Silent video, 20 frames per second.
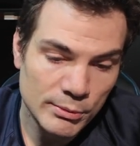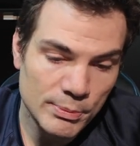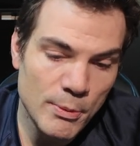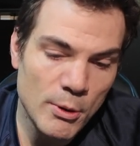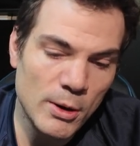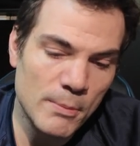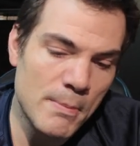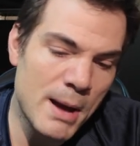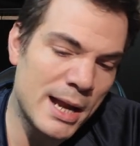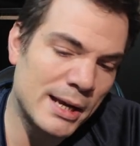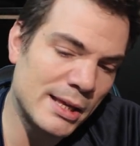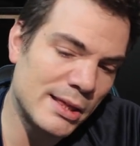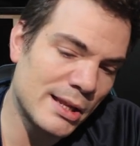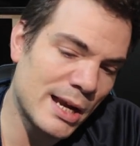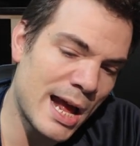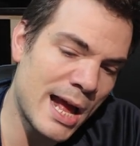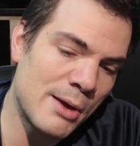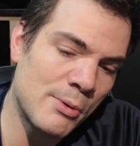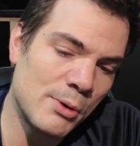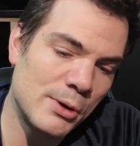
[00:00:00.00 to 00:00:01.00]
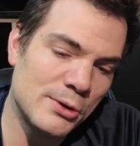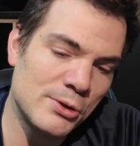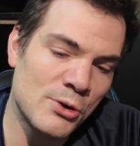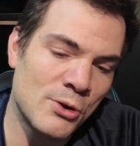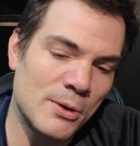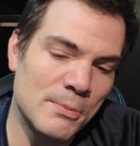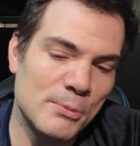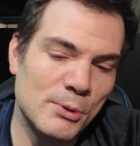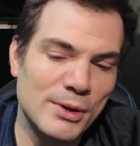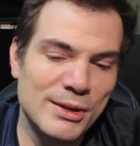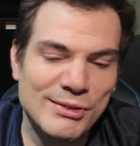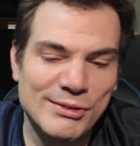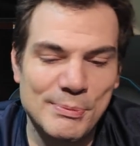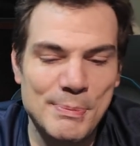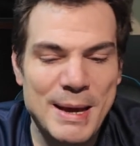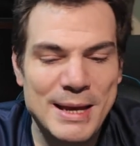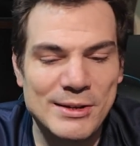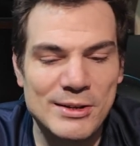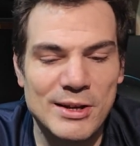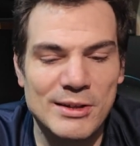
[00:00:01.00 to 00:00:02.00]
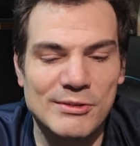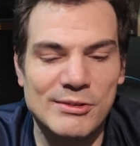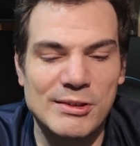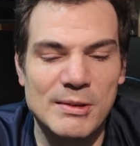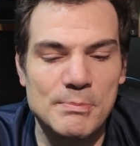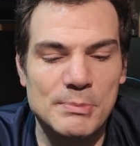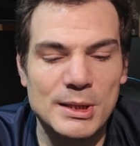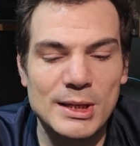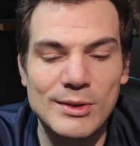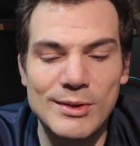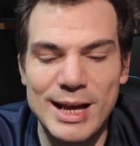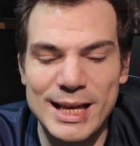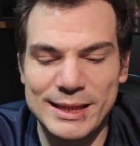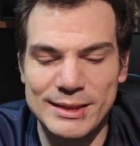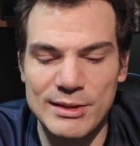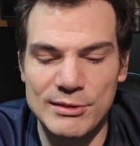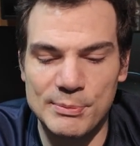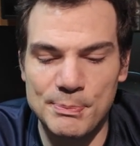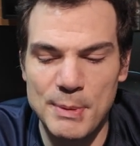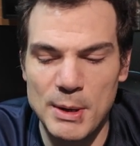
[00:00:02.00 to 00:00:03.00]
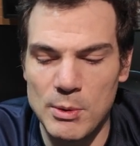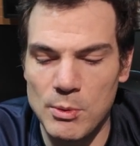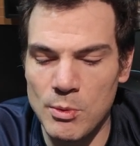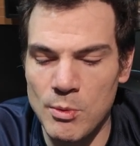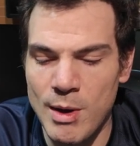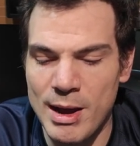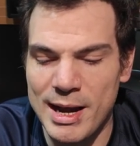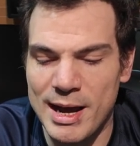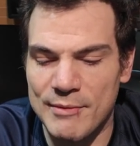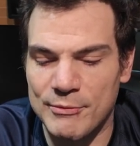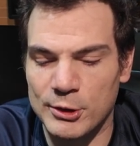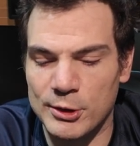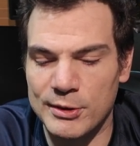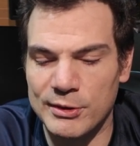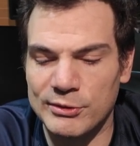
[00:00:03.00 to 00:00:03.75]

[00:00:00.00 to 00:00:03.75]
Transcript: more money than I would normally spend on something like this, but whatever.